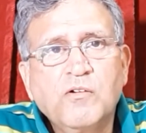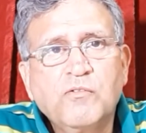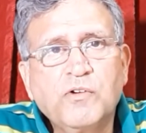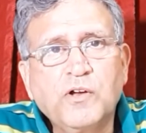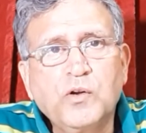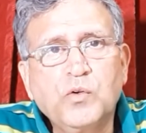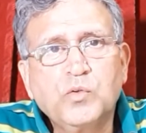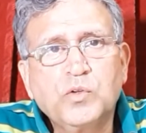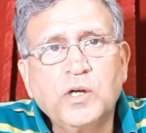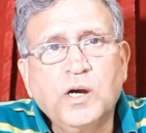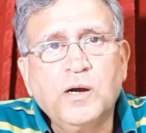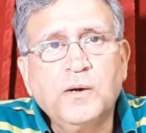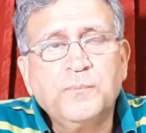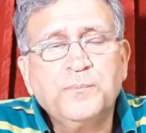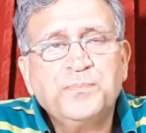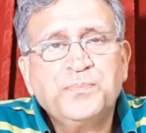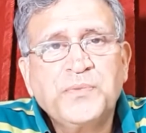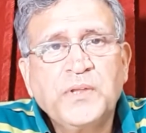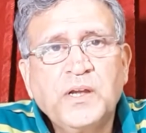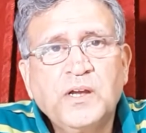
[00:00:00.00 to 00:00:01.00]
Feluda.
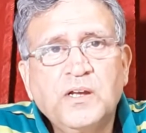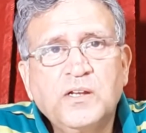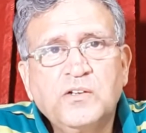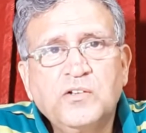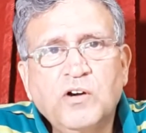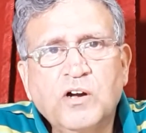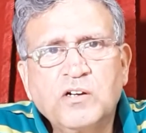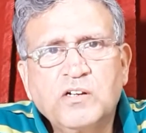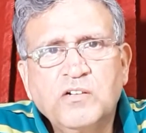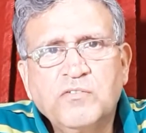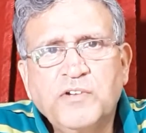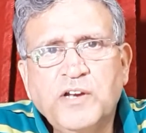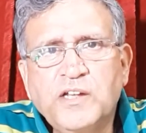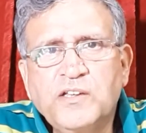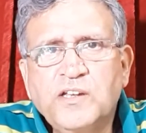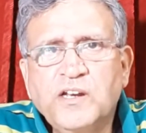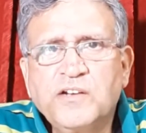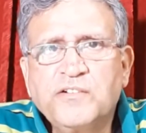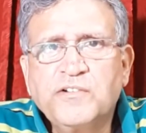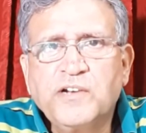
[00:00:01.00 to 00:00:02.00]
Dr.
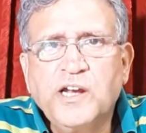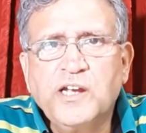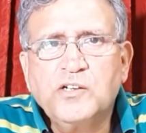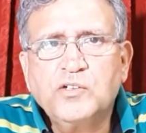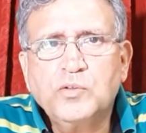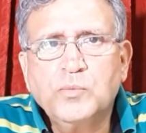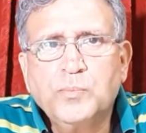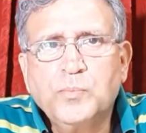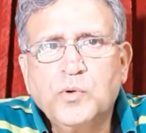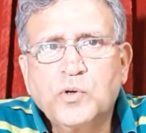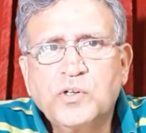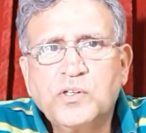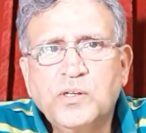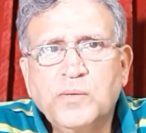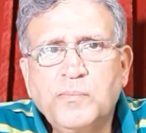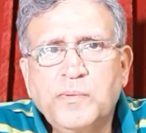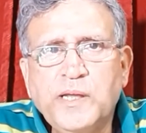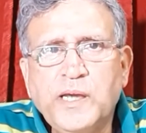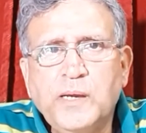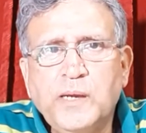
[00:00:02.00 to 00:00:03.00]
Vaidya tried to put
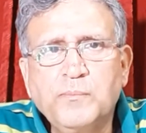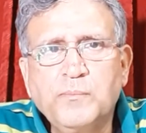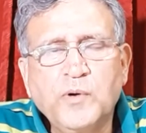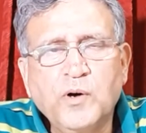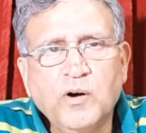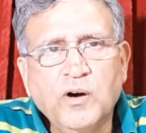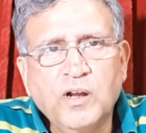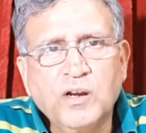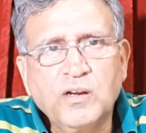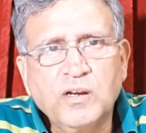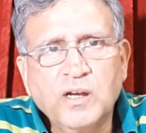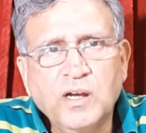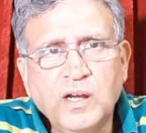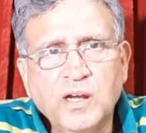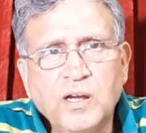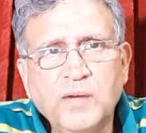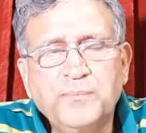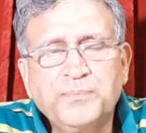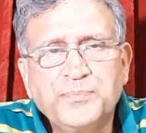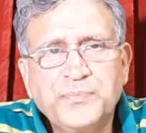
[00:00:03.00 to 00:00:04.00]
the blame on
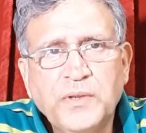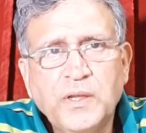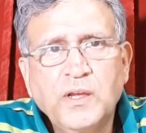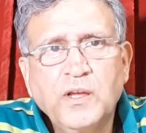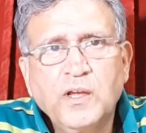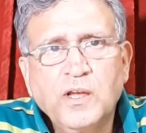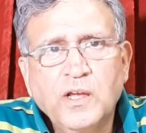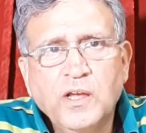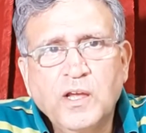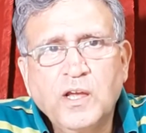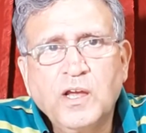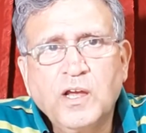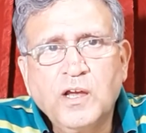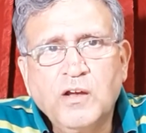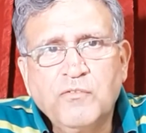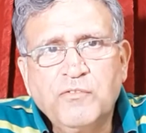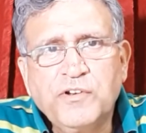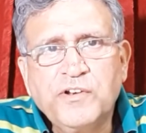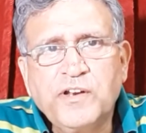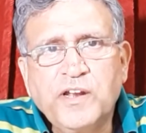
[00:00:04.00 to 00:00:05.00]

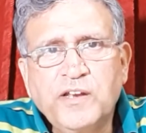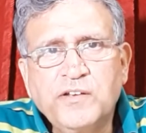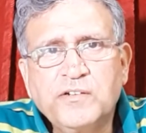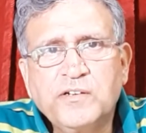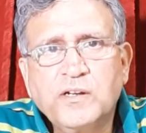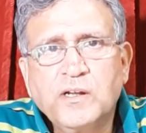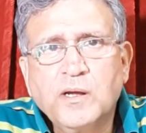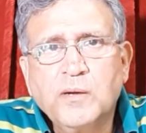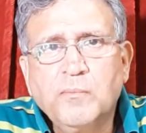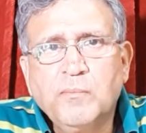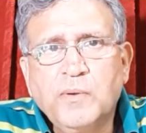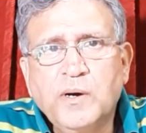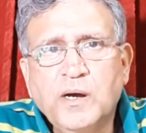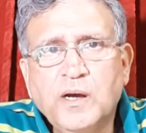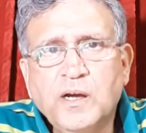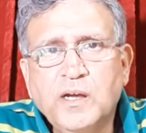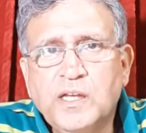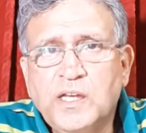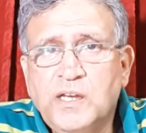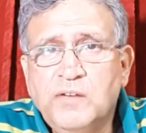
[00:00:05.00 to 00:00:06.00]
Virend,
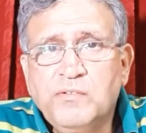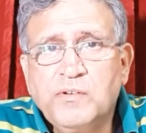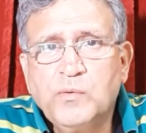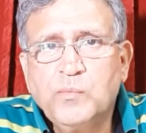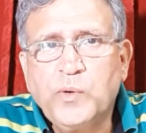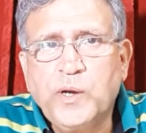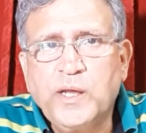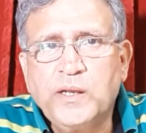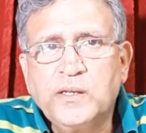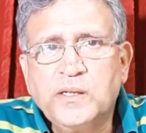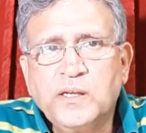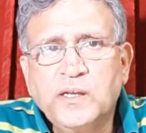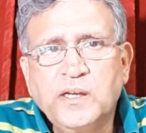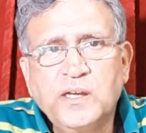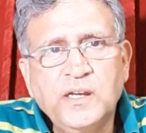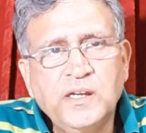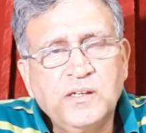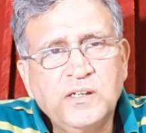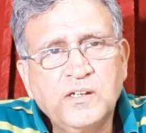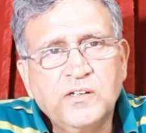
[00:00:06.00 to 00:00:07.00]
even when
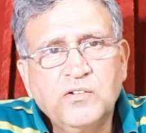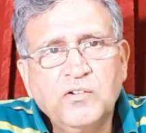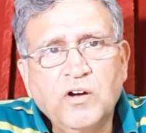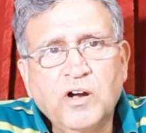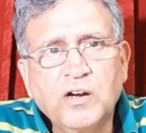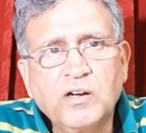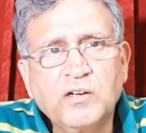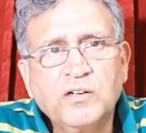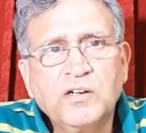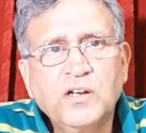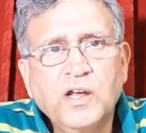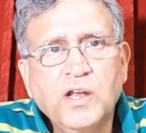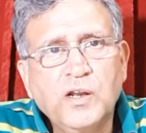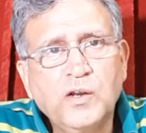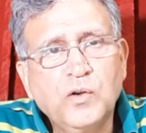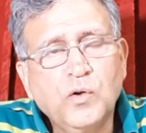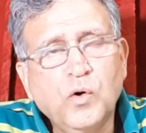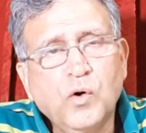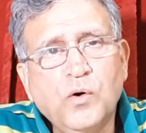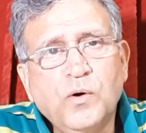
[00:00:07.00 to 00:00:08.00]
he did not
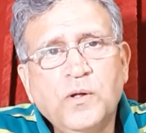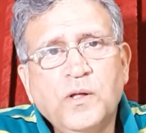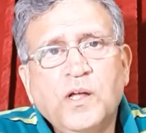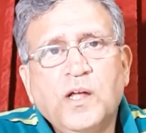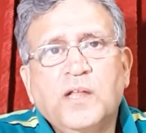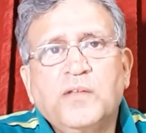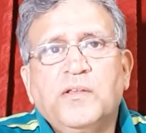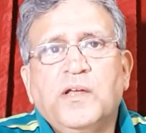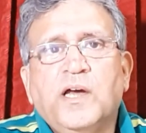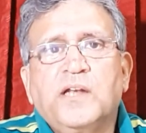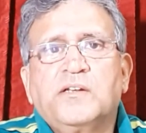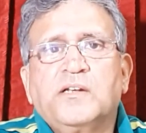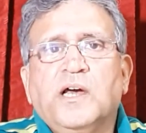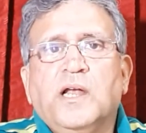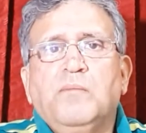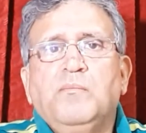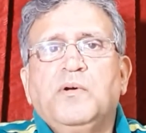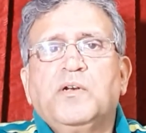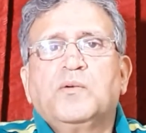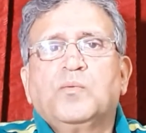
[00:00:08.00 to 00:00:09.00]
know that
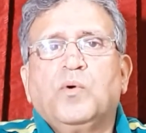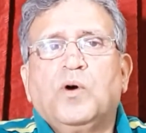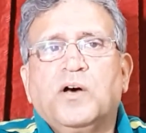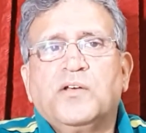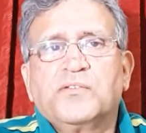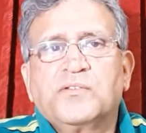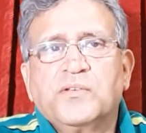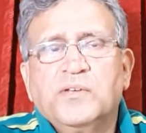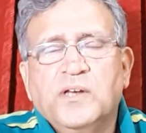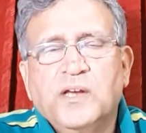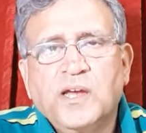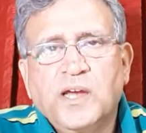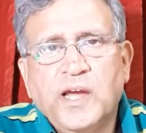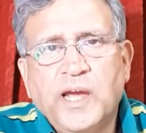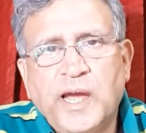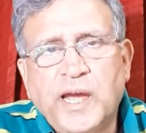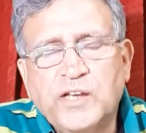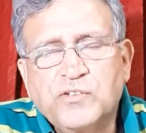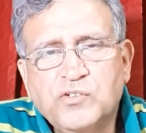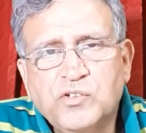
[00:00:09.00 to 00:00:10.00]
helmet was
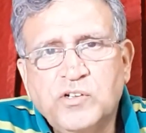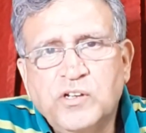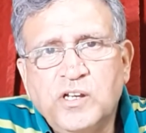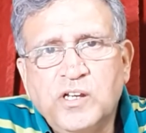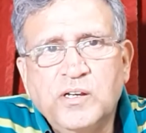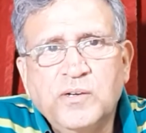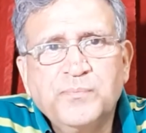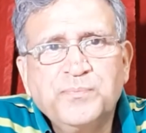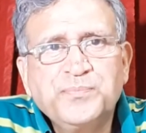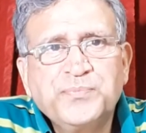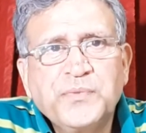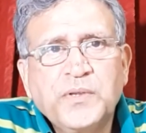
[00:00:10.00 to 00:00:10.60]
actually